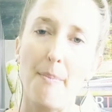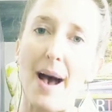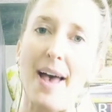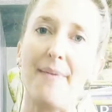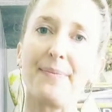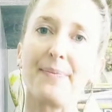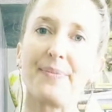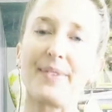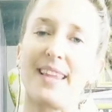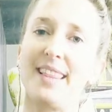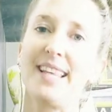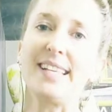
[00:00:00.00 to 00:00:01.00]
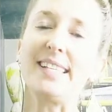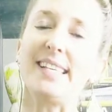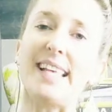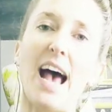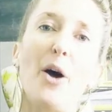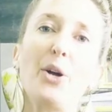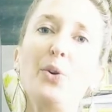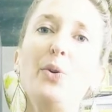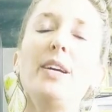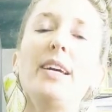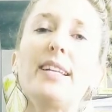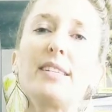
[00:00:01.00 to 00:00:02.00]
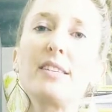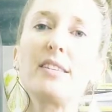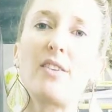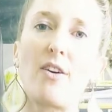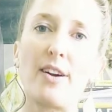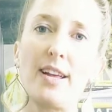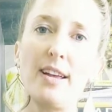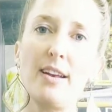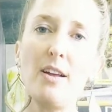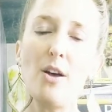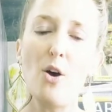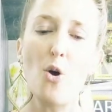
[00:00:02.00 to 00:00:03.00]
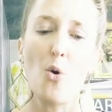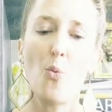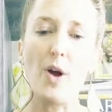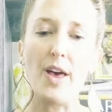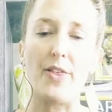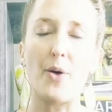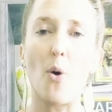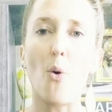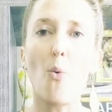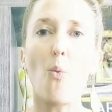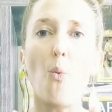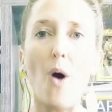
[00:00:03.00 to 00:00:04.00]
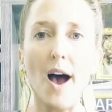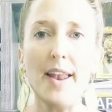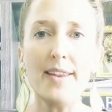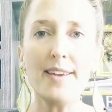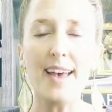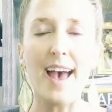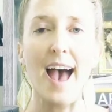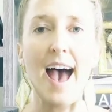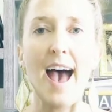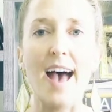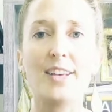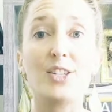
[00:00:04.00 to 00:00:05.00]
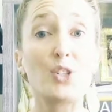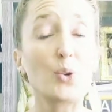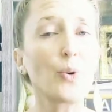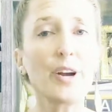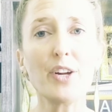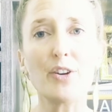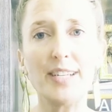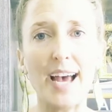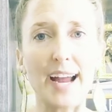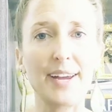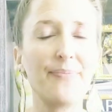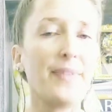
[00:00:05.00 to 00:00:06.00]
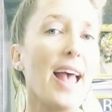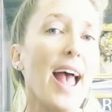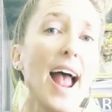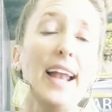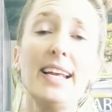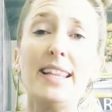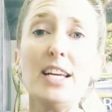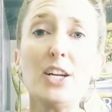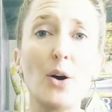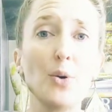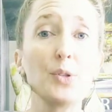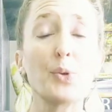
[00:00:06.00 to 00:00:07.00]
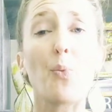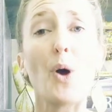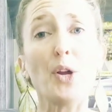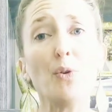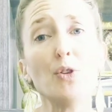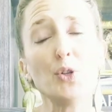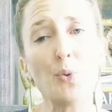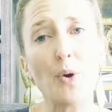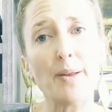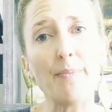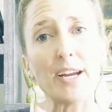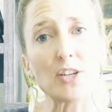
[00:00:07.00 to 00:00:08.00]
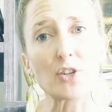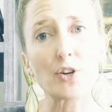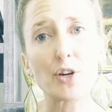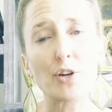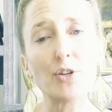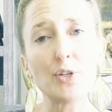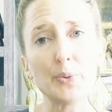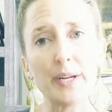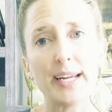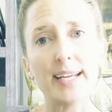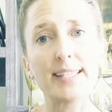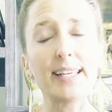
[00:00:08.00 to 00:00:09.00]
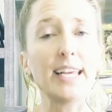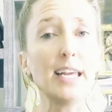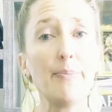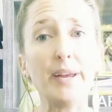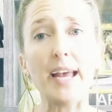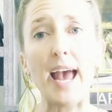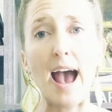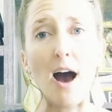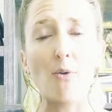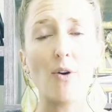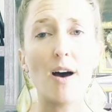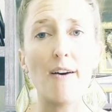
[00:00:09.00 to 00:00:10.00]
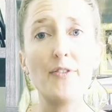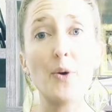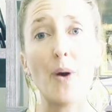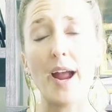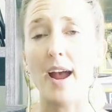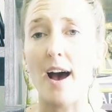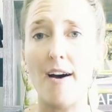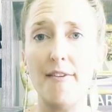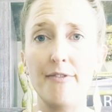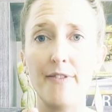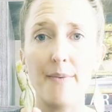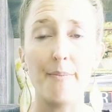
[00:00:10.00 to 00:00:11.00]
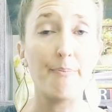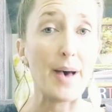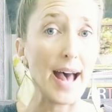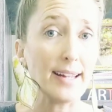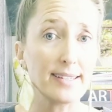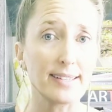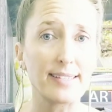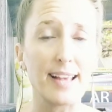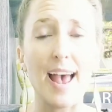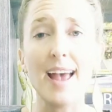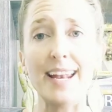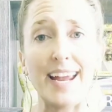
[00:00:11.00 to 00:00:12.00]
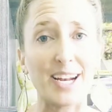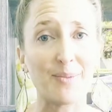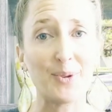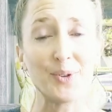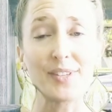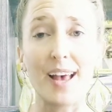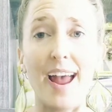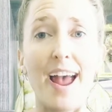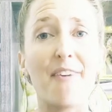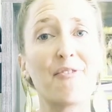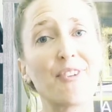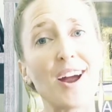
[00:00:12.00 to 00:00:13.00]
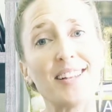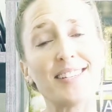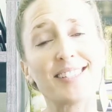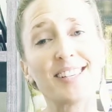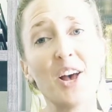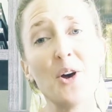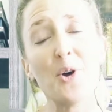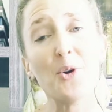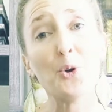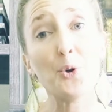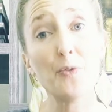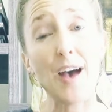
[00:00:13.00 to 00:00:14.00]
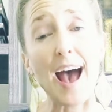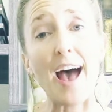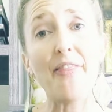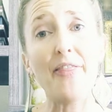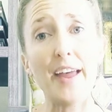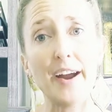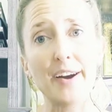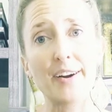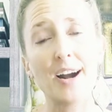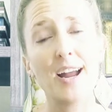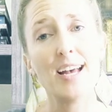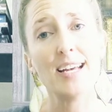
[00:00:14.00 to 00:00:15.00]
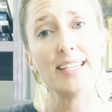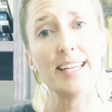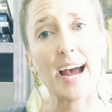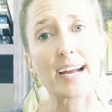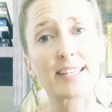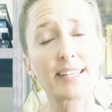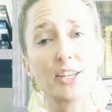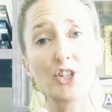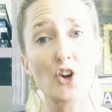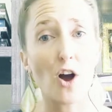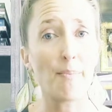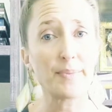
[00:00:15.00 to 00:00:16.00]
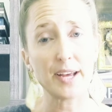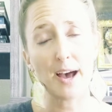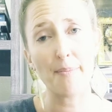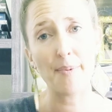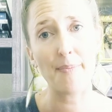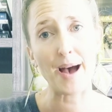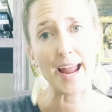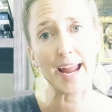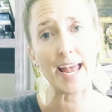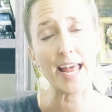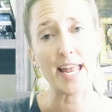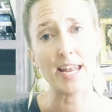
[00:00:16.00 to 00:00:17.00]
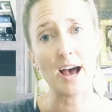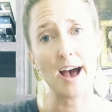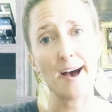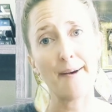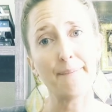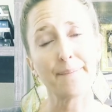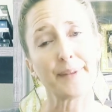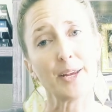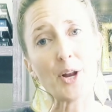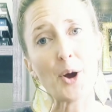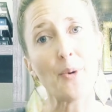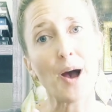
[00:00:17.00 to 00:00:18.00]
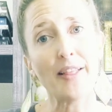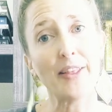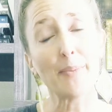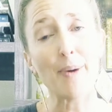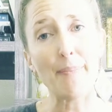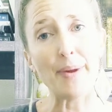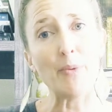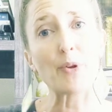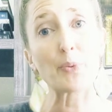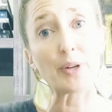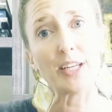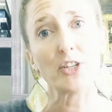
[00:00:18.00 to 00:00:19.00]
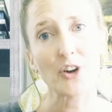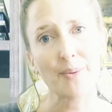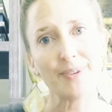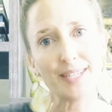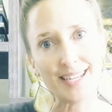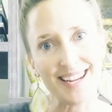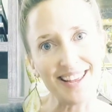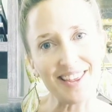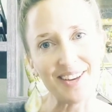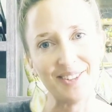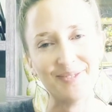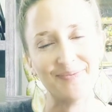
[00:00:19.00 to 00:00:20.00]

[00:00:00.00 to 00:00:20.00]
But this is how you can get started with 1, storing your deck. Anything goes. What you do want to make sure you're doing is keeping it out of the way of pets and animals. I have friends who've had their decks chomped up by a little puppy with really sharp teeth.